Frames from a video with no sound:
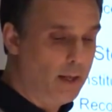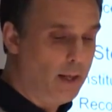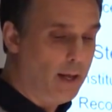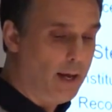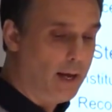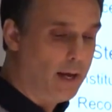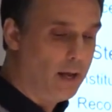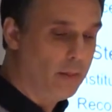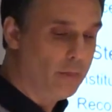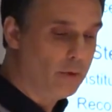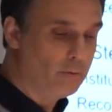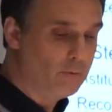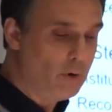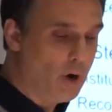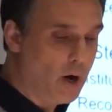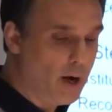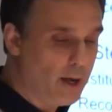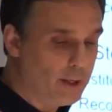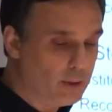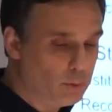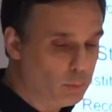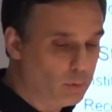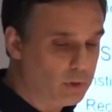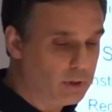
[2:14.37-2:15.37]
The
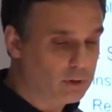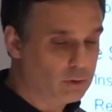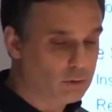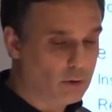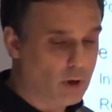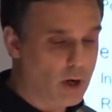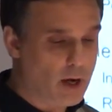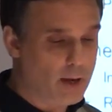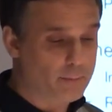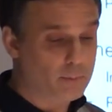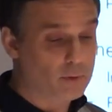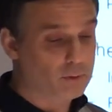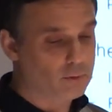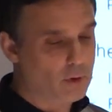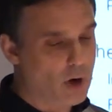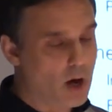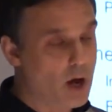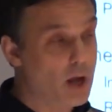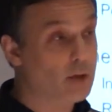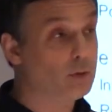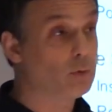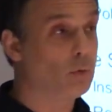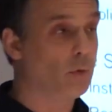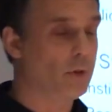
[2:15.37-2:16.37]
riots were described, the
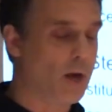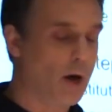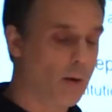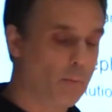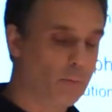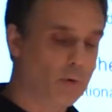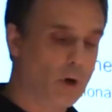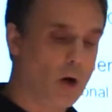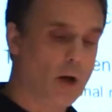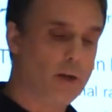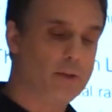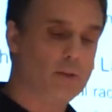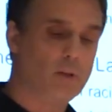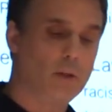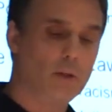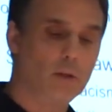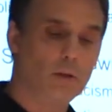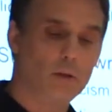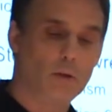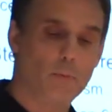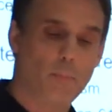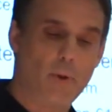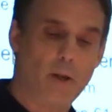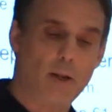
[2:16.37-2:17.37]
riots or the
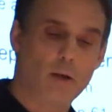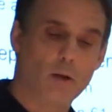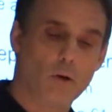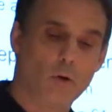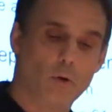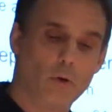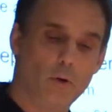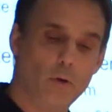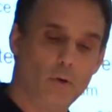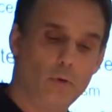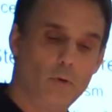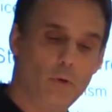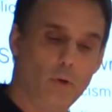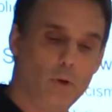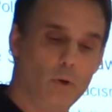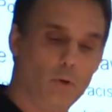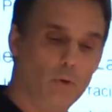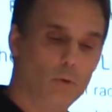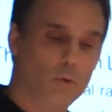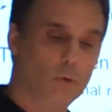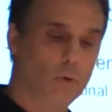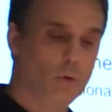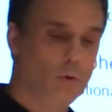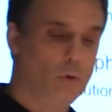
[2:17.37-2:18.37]
uprising, depending on who
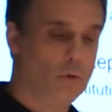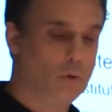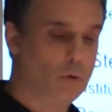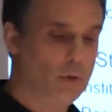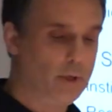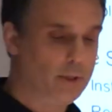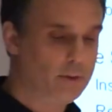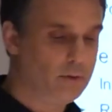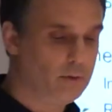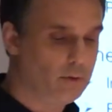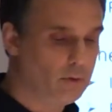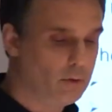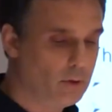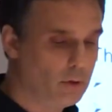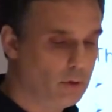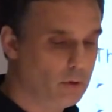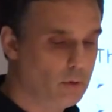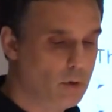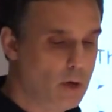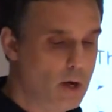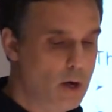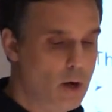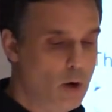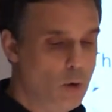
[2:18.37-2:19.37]
you listen to,
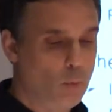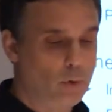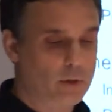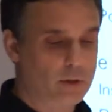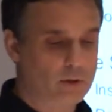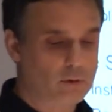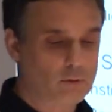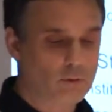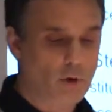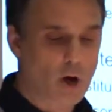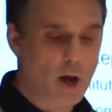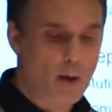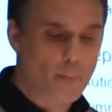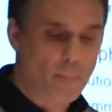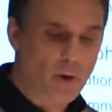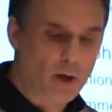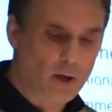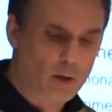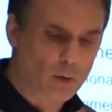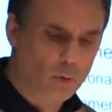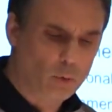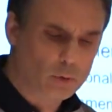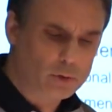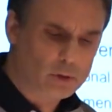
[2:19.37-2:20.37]
were described by
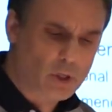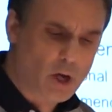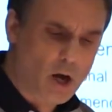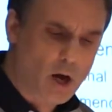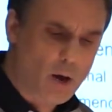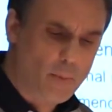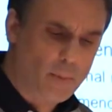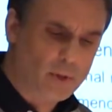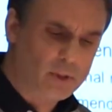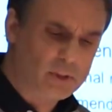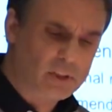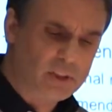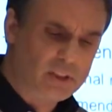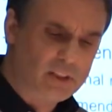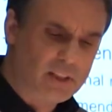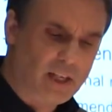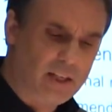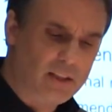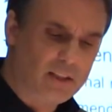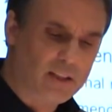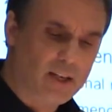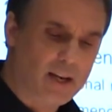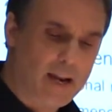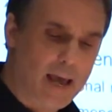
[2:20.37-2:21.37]
Lord Scarman as
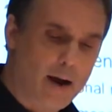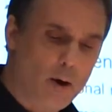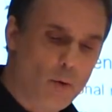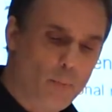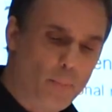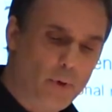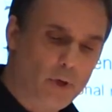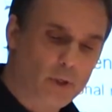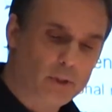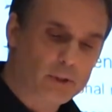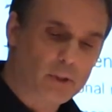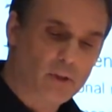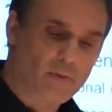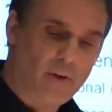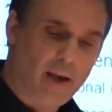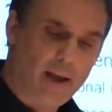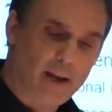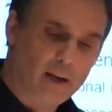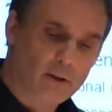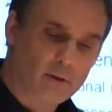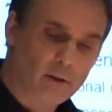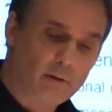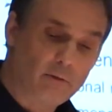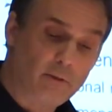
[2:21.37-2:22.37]
essentially an outburst of
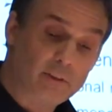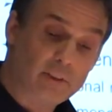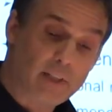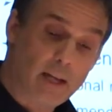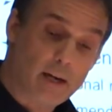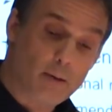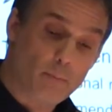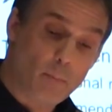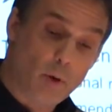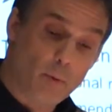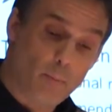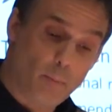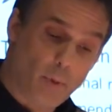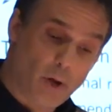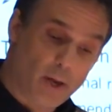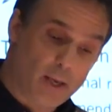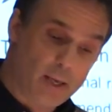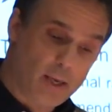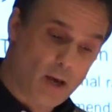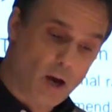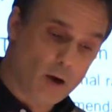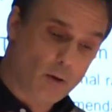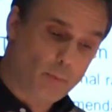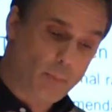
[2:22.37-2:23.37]
anger and resentment by
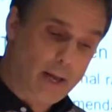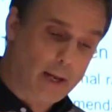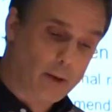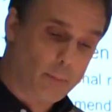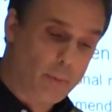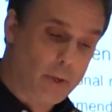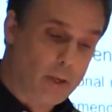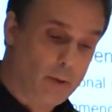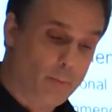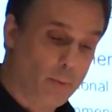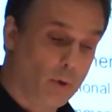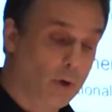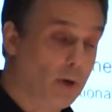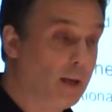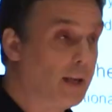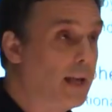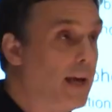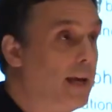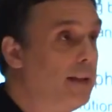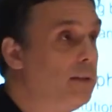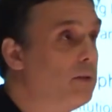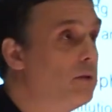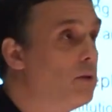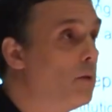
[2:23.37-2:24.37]
young black people
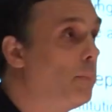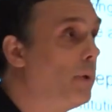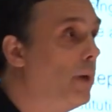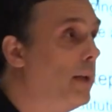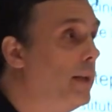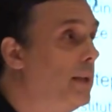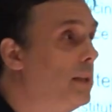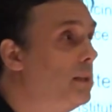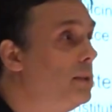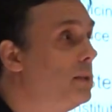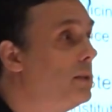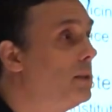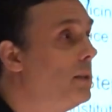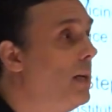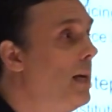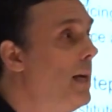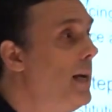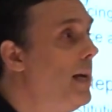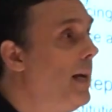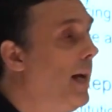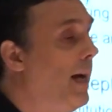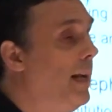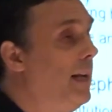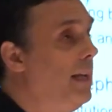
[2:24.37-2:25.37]
against the police.
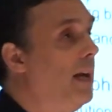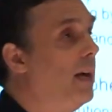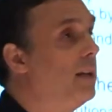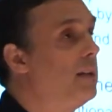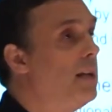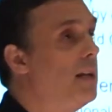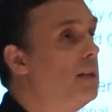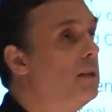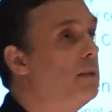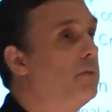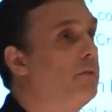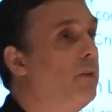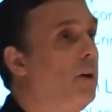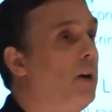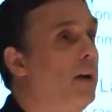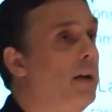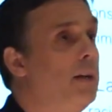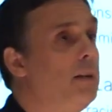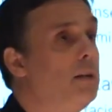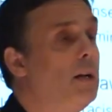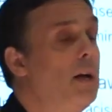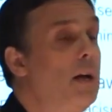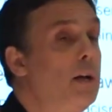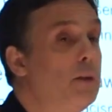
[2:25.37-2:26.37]
And he
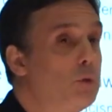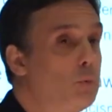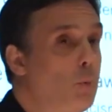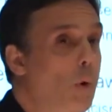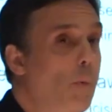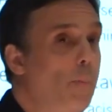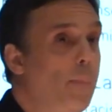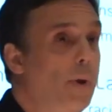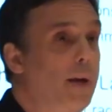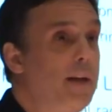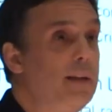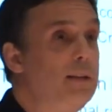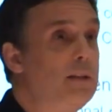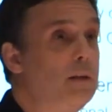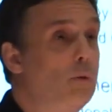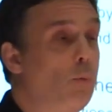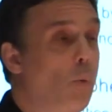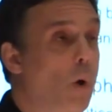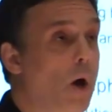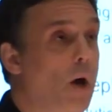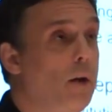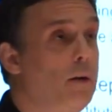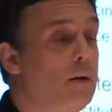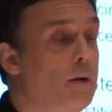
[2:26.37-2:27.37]
identified Swamp
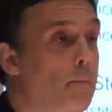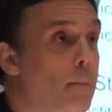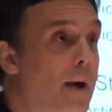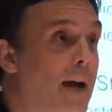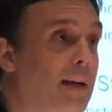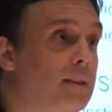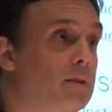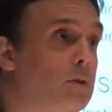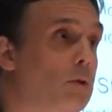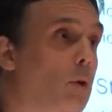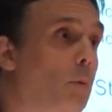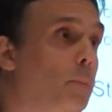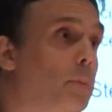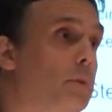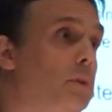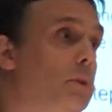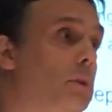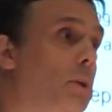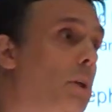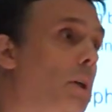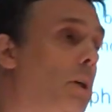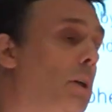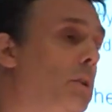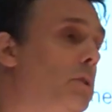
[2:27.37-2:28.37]
81, a mass stop and
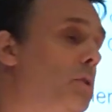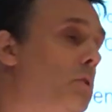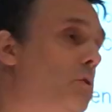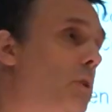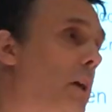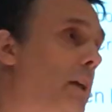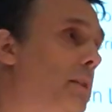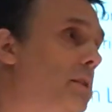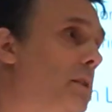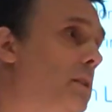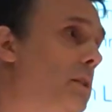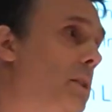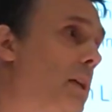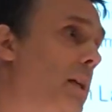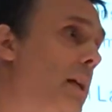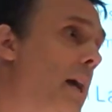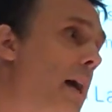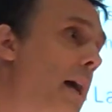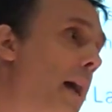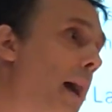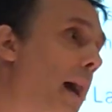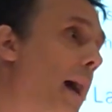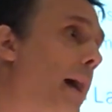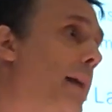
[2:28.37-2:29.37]
search strategy,
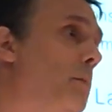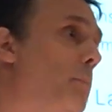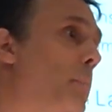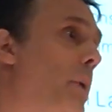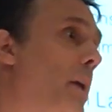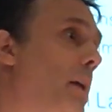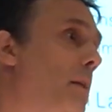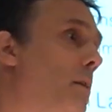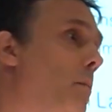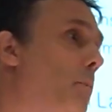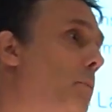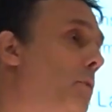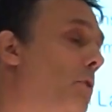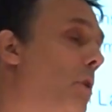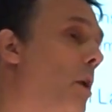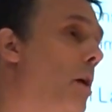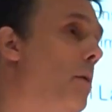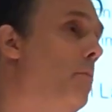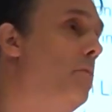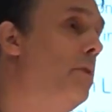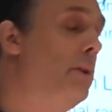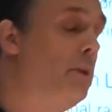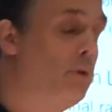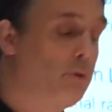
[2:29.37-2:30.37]
as being the
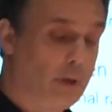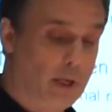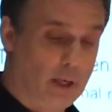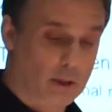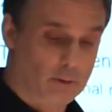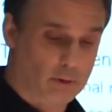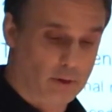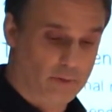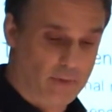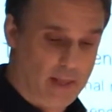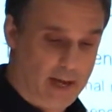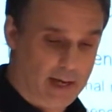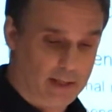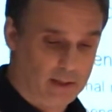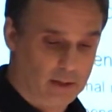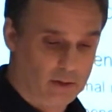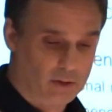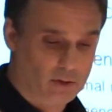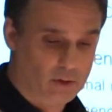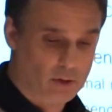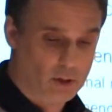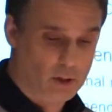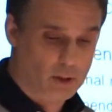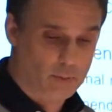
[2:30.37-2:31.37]
primary trigger of that
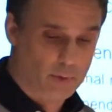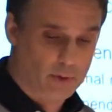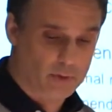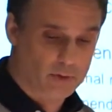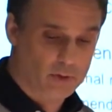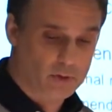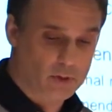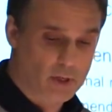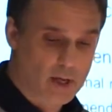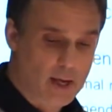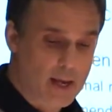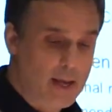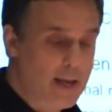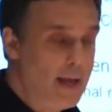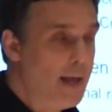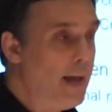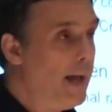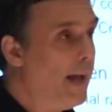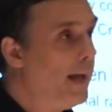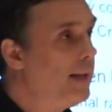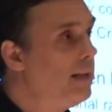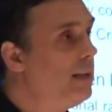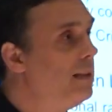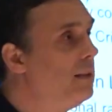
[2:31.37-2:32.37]
disturbance.
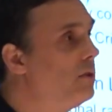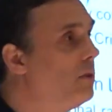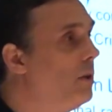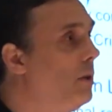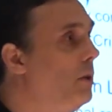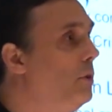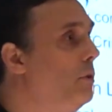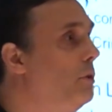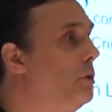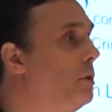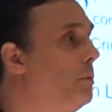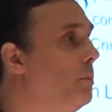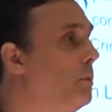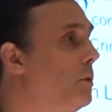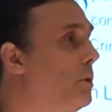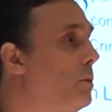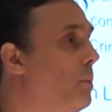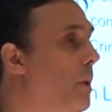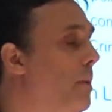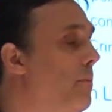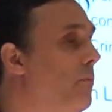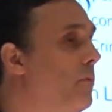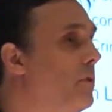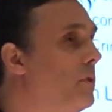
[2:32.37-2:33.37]
And his solution was
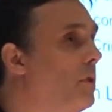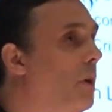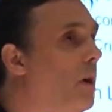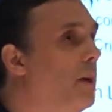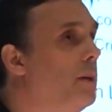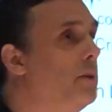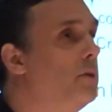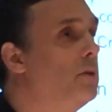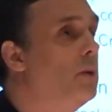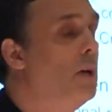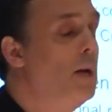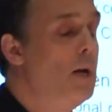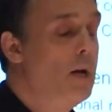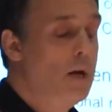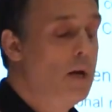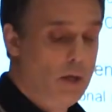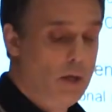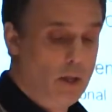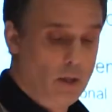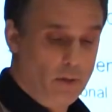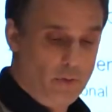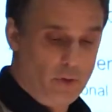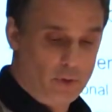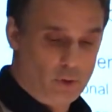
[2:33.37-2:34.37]
to emphasise
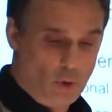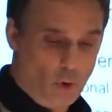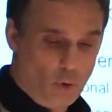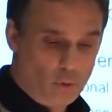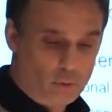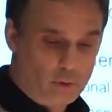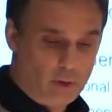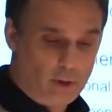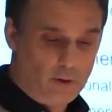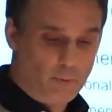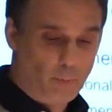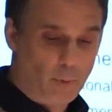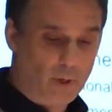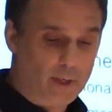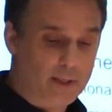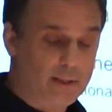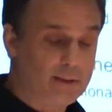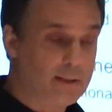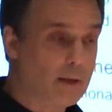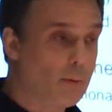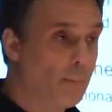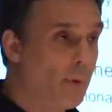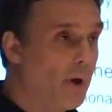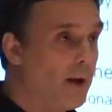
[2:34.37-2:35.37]
the doctrine of
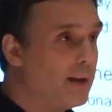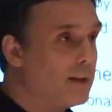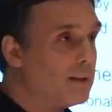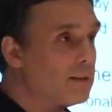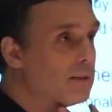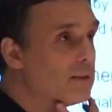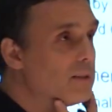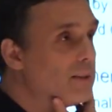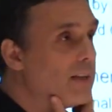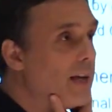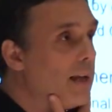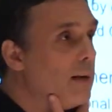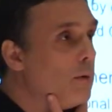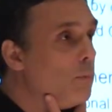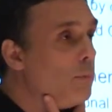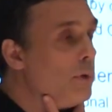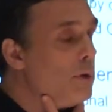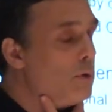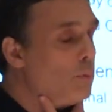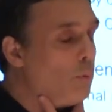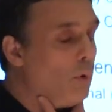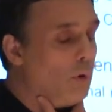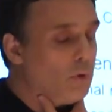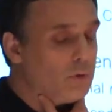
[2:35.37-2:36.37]
policing by consent,
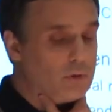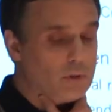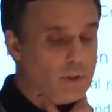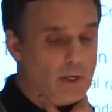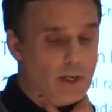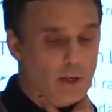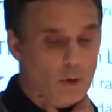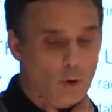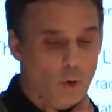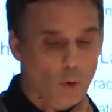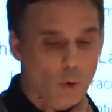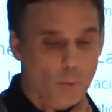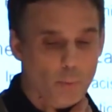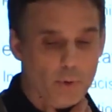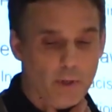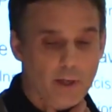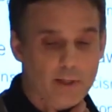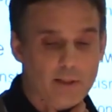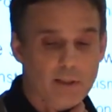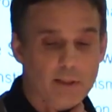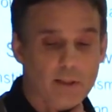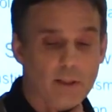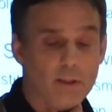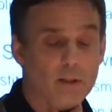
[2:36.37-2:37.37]
which was
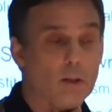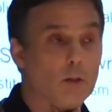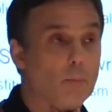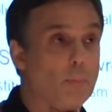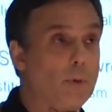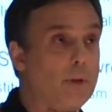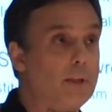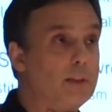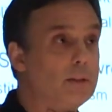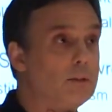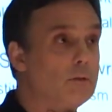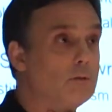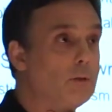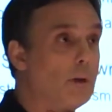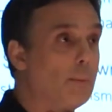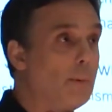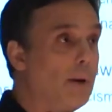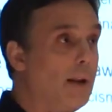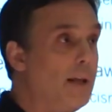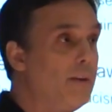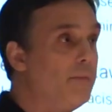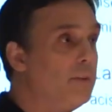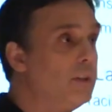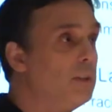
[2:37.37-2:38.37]
incorporated into the Police and
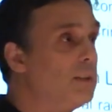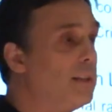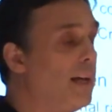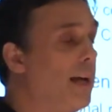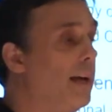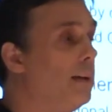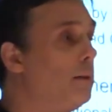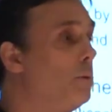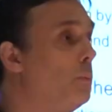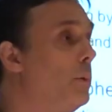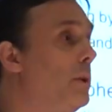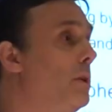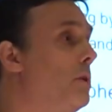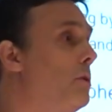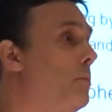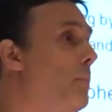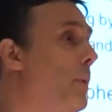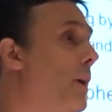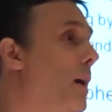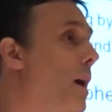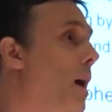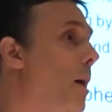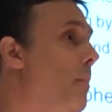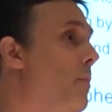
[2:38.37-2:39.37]
Criminal Evidence Act, which has
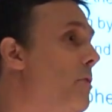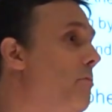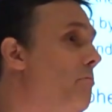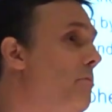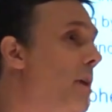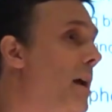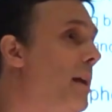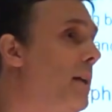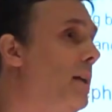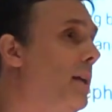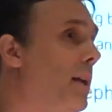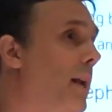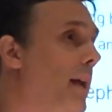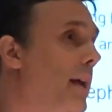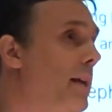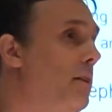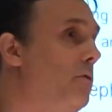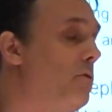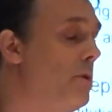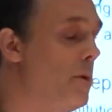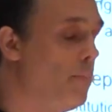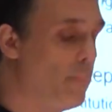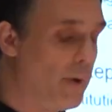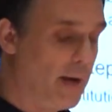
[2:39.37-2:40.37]
become the
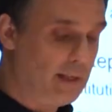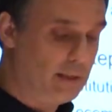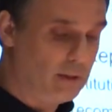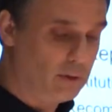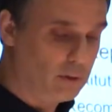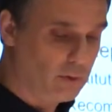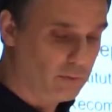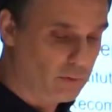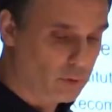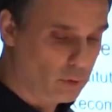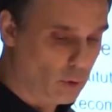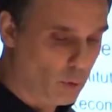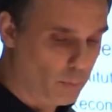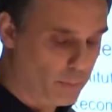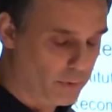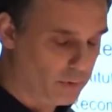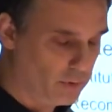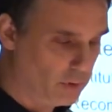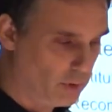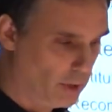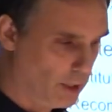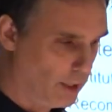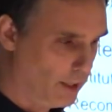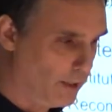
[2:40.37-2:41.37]
regulatory basis of stop and
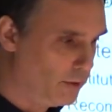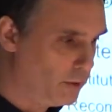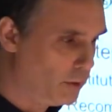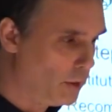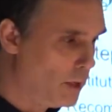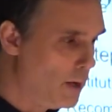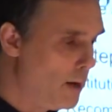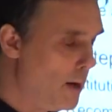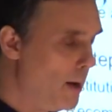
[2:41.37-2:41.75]
search.